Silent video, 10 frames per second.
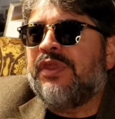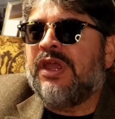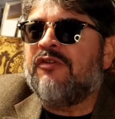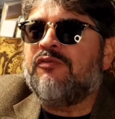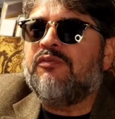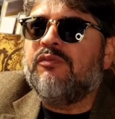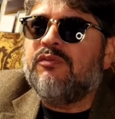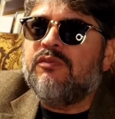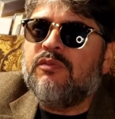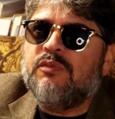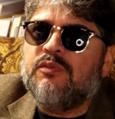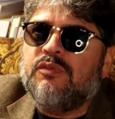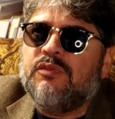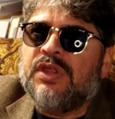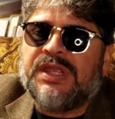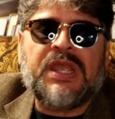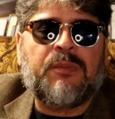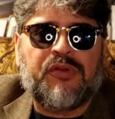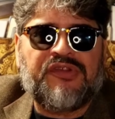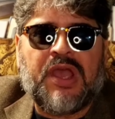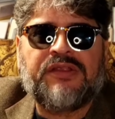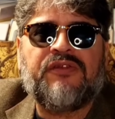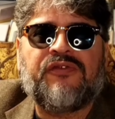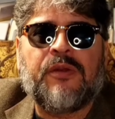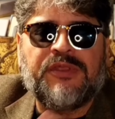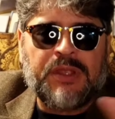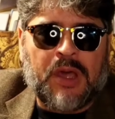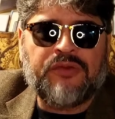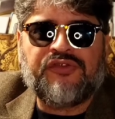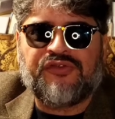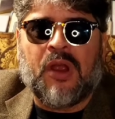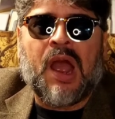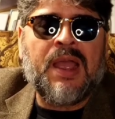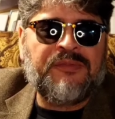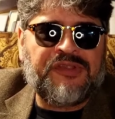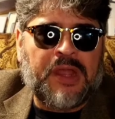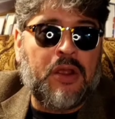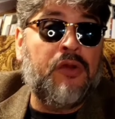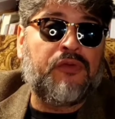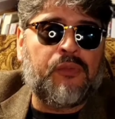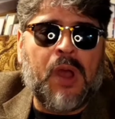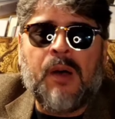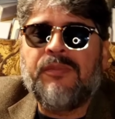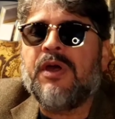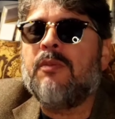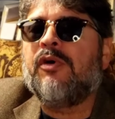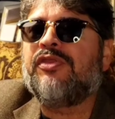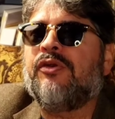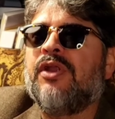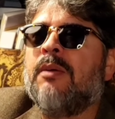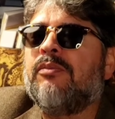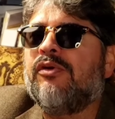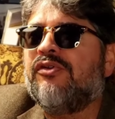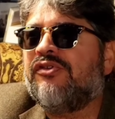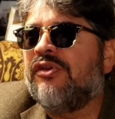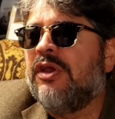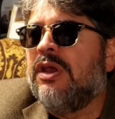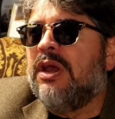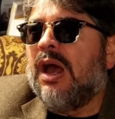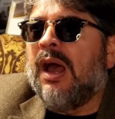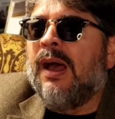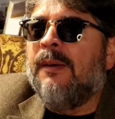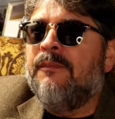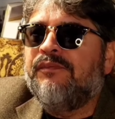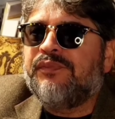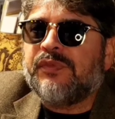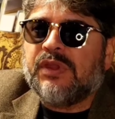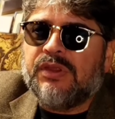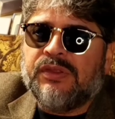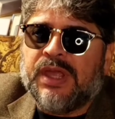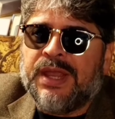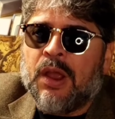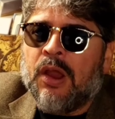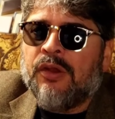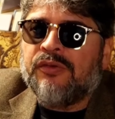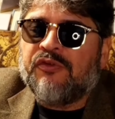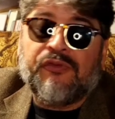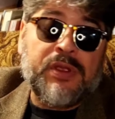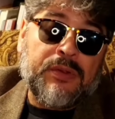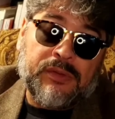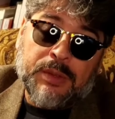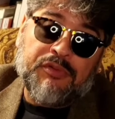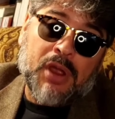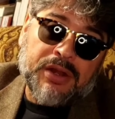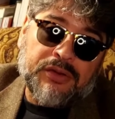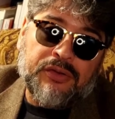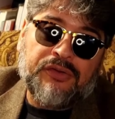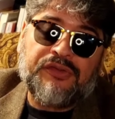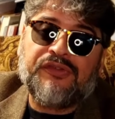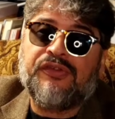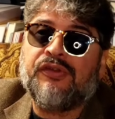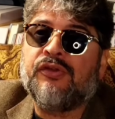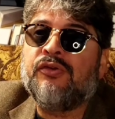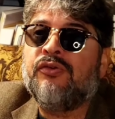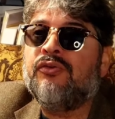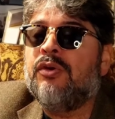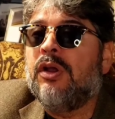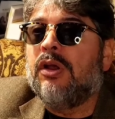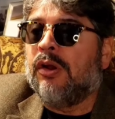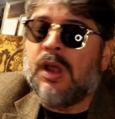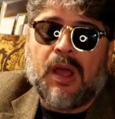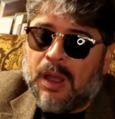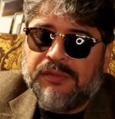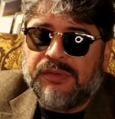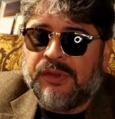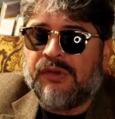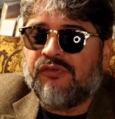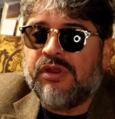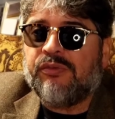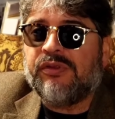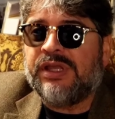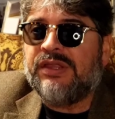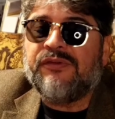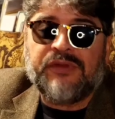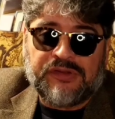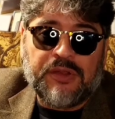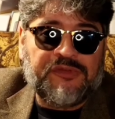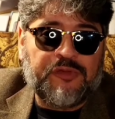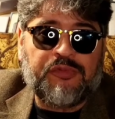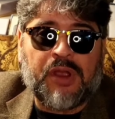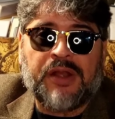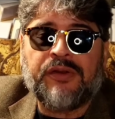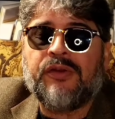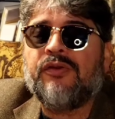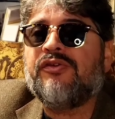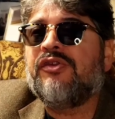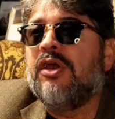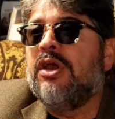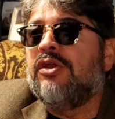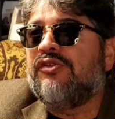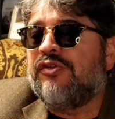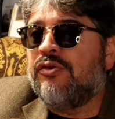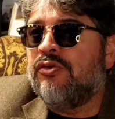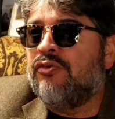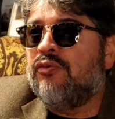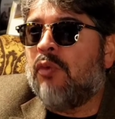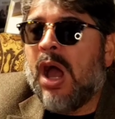They can't protect it from the other tribes that overwhelm them with their numbers. They are frequently predators to, or not, they are frequently the victims of predators to